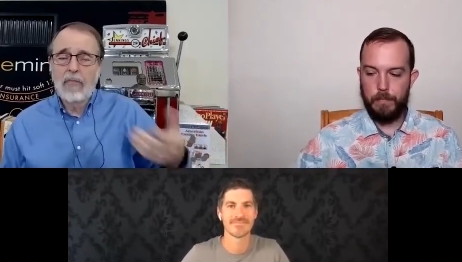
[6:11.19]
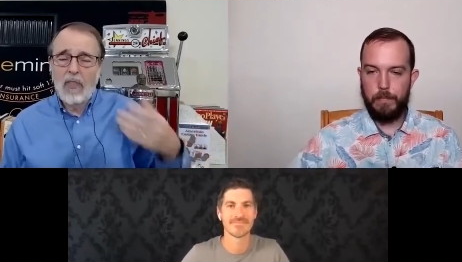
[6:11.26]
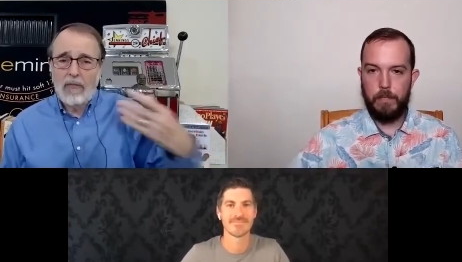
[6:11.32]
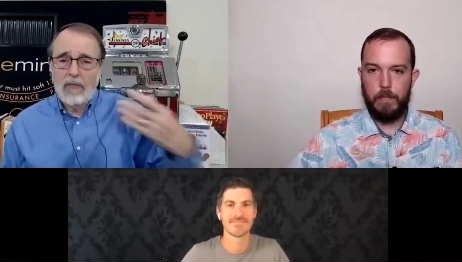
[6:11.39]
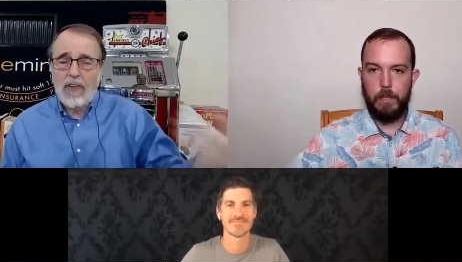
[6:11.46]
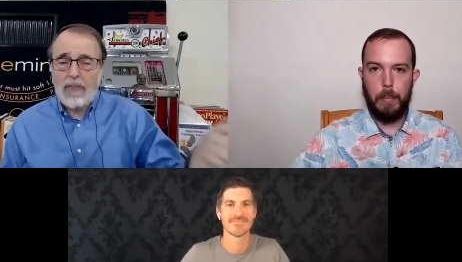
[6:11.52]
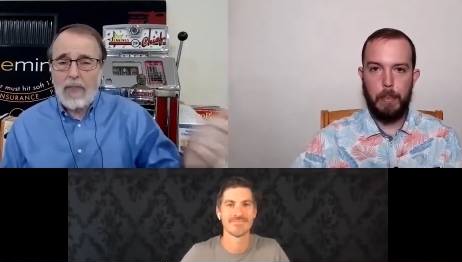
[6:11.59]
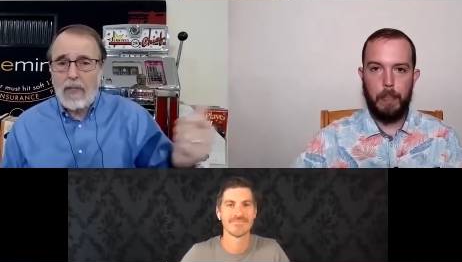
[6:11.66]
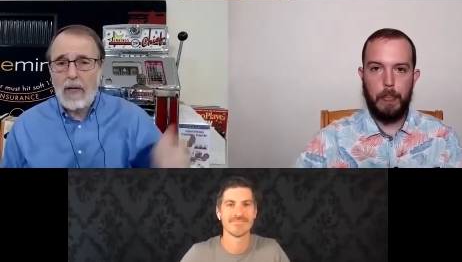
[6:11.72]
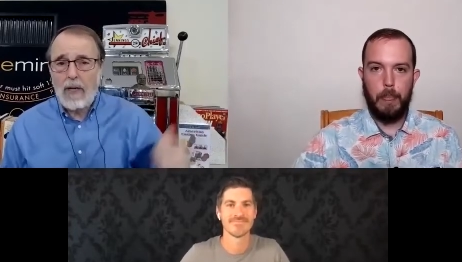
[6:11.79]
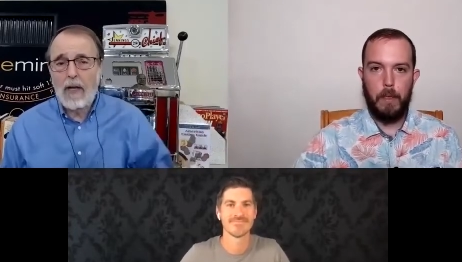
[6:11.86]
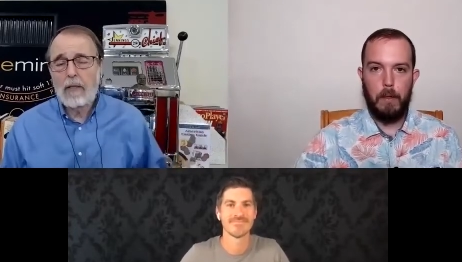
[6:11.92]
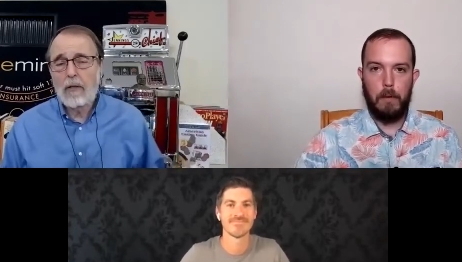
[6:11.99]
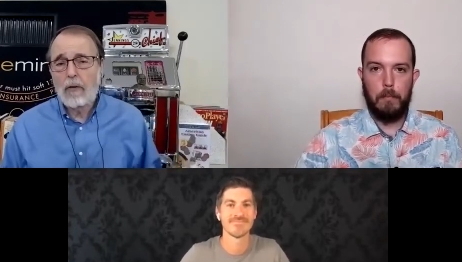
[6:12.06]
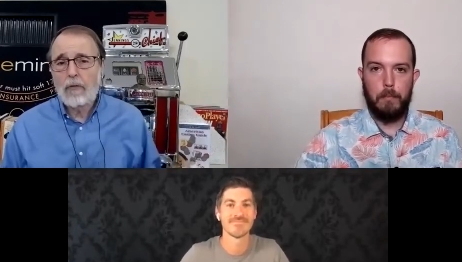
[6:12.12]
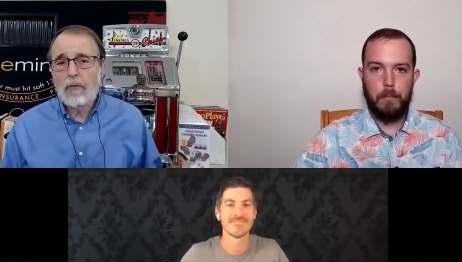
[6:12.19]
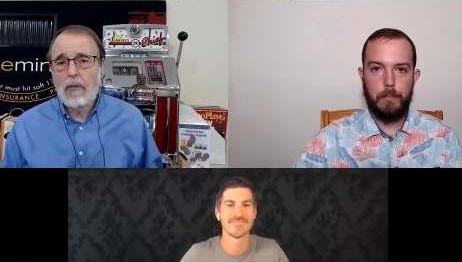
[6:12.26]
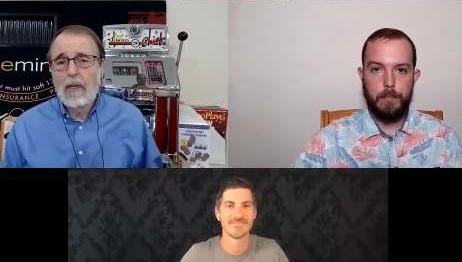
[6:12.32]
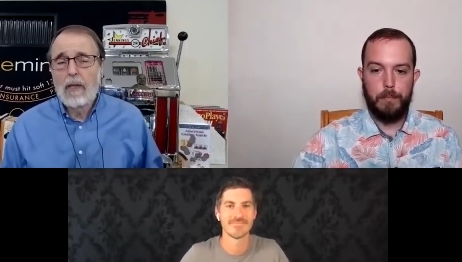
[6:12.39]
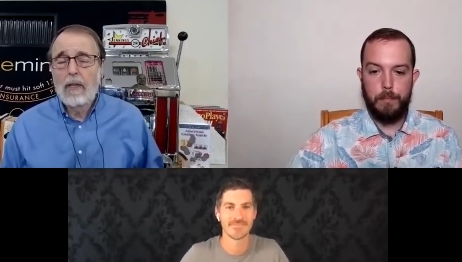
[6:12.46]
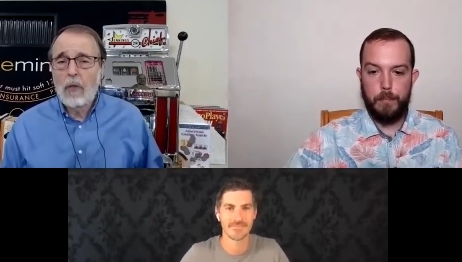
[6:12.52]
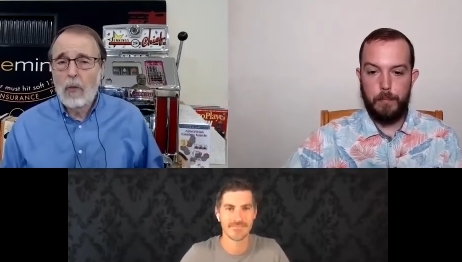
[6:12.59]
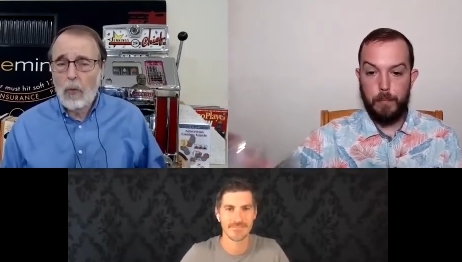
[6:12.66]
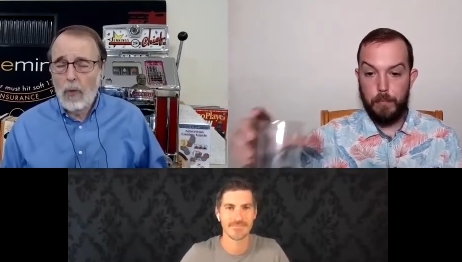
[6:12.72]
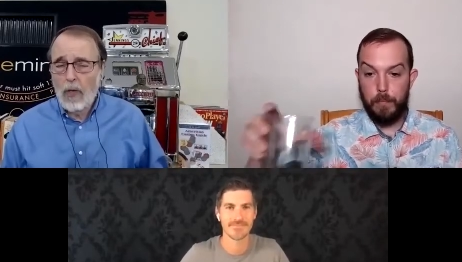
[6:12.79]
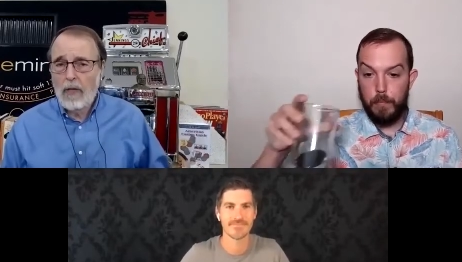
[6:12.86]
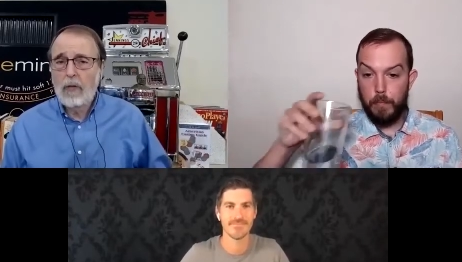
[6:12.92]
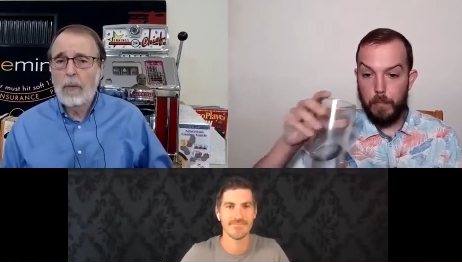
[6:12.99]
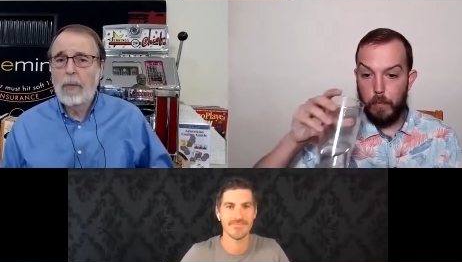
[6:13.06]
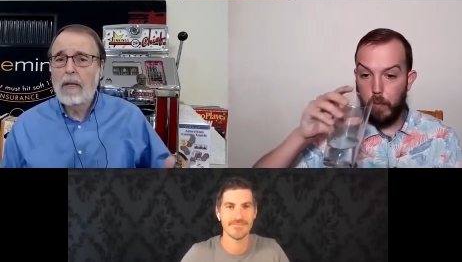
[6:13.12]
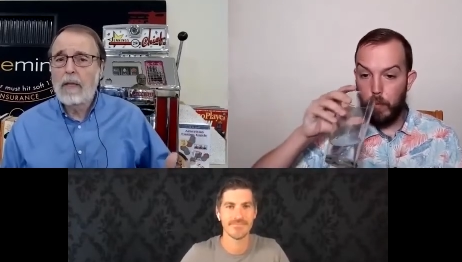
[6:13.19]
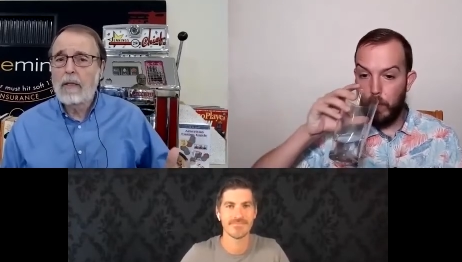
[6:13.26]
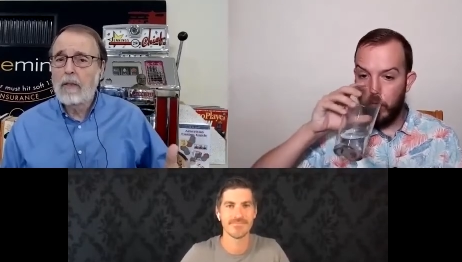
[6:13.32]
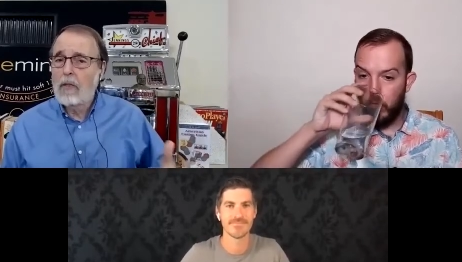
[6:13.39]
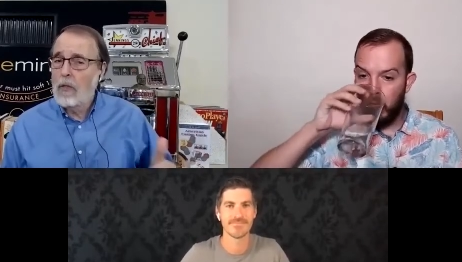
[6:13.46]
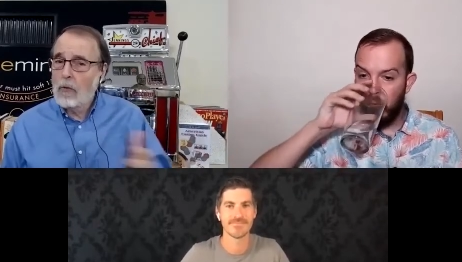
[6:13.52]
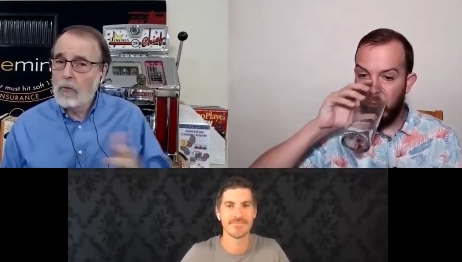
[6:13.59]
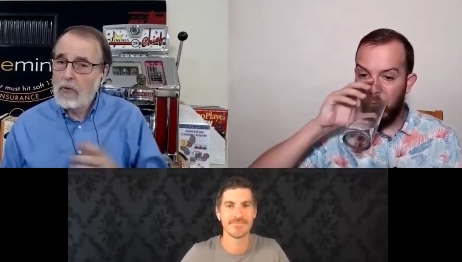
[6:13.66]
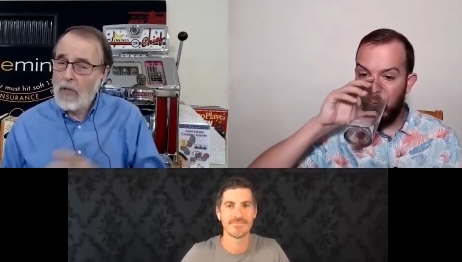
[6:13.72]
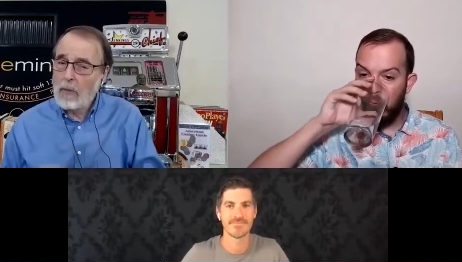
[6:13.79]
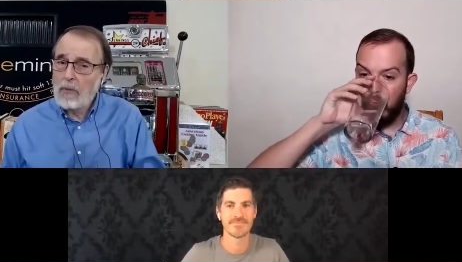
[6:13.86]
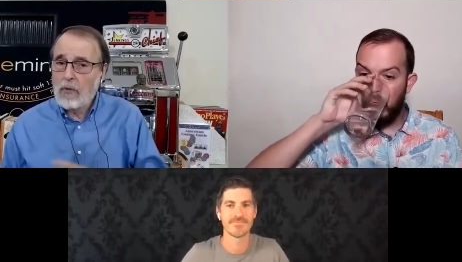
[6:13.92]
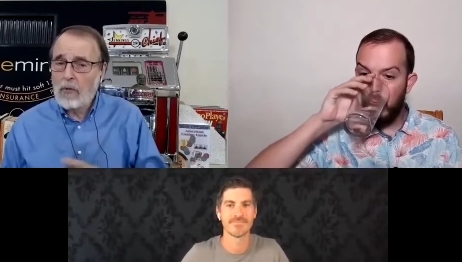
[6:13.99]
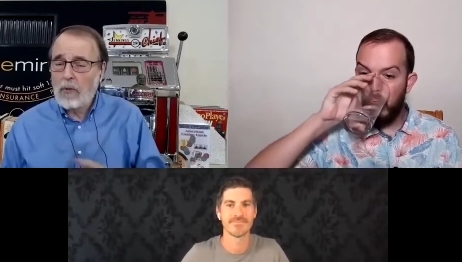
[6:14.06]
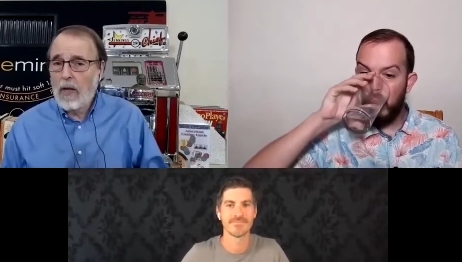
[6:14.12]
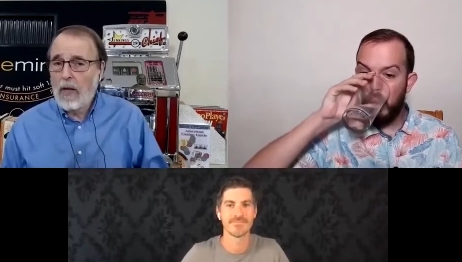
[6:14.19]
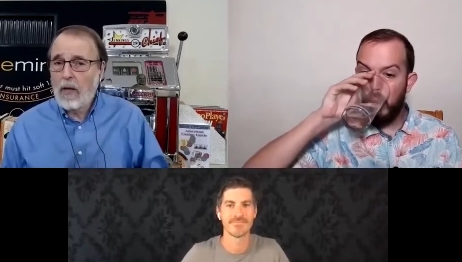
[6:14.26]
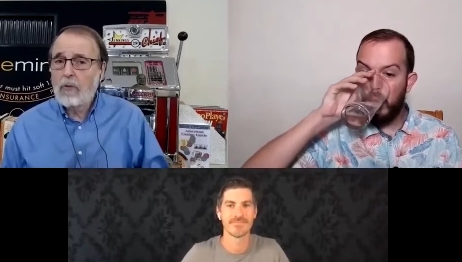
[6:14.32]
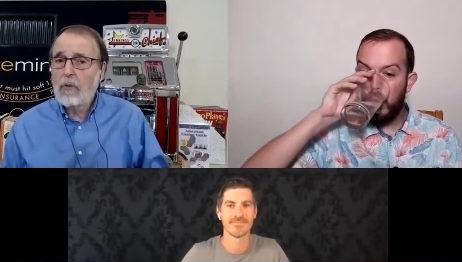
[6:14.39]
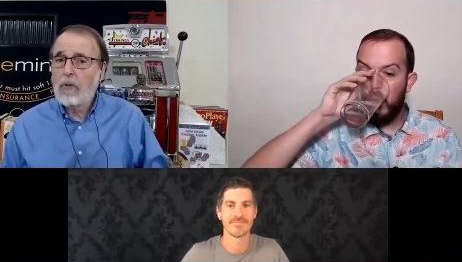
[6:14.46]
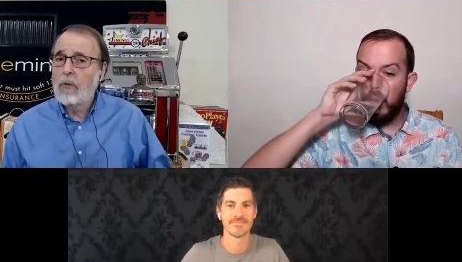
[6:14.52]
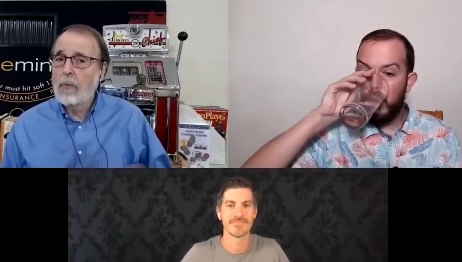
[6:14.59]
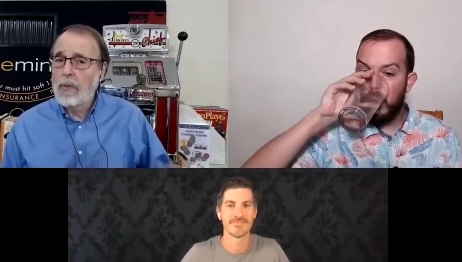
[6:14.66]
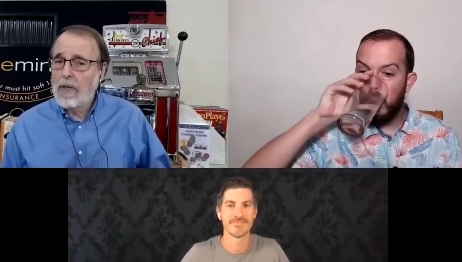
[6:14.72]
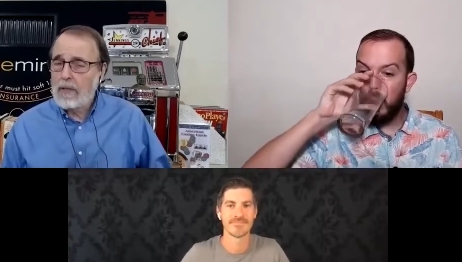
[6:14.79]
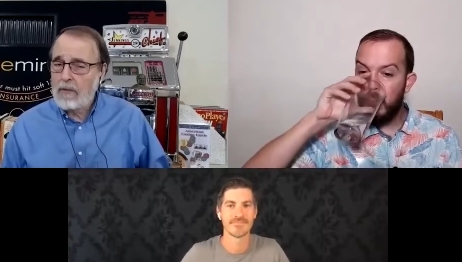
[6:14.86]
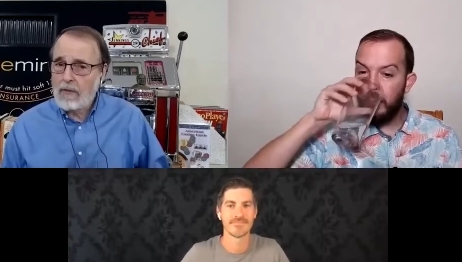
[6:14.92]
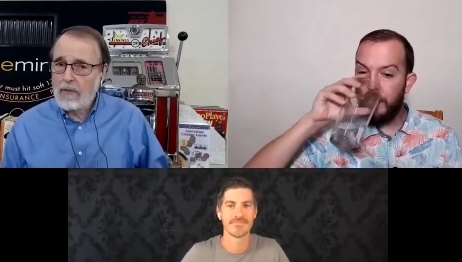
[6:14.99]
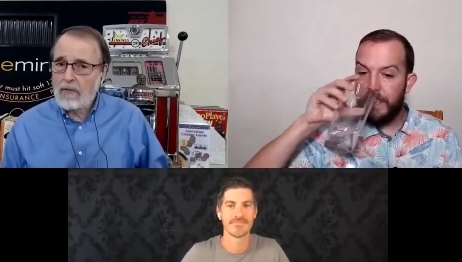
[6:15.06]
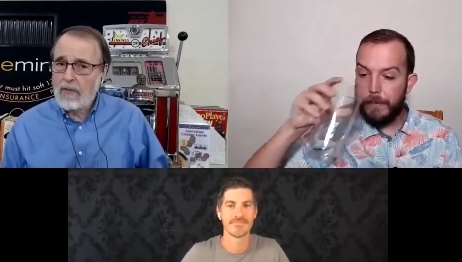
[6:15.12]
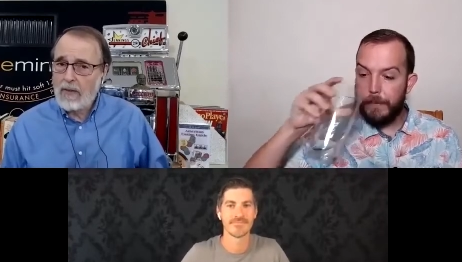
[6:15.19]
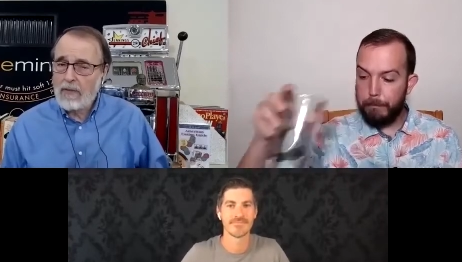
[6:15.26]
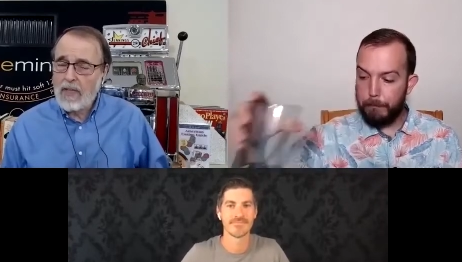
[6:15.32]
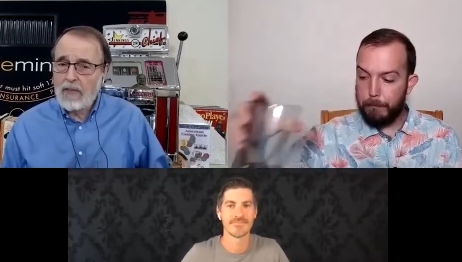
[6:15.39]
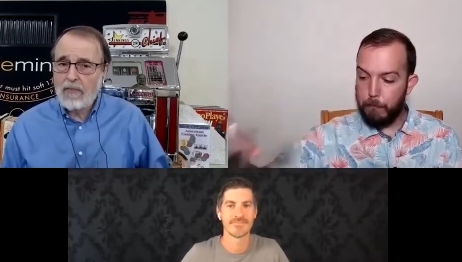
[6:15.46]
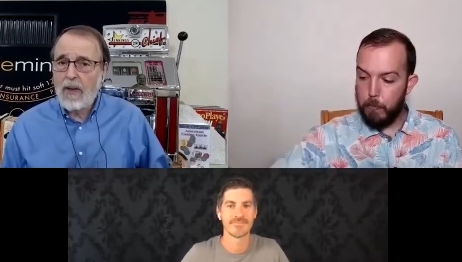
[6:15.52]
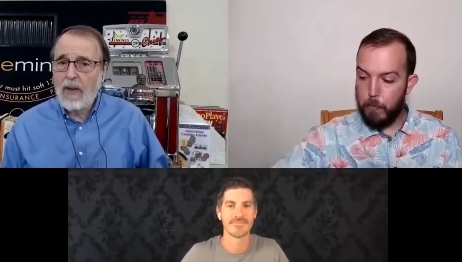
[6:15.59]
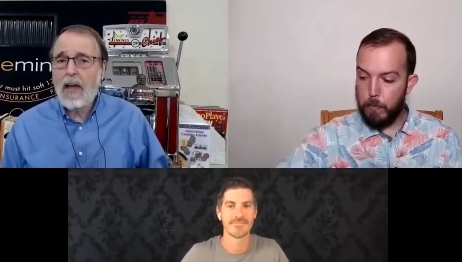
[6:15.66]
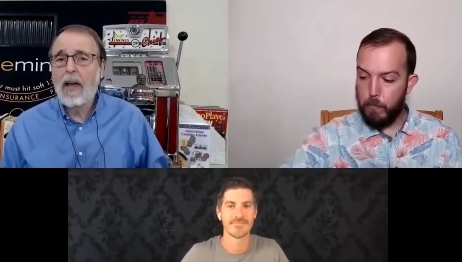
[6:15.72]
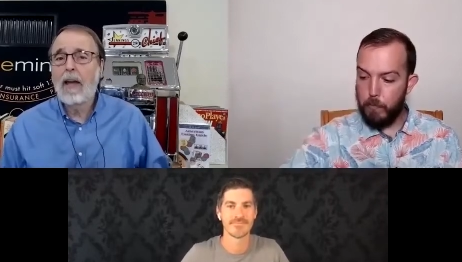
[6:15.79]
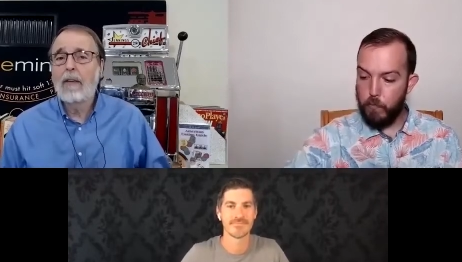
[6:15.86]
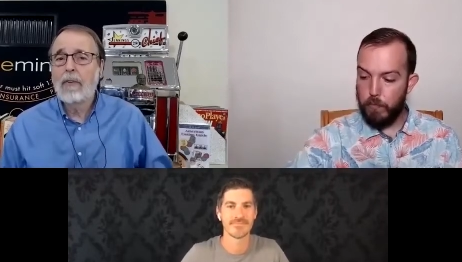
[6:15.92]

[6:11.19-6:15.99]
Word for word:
Speaker 1: fifty dollars, you win, you bet, you don't double it to one hundred, you bet it to seventy-five.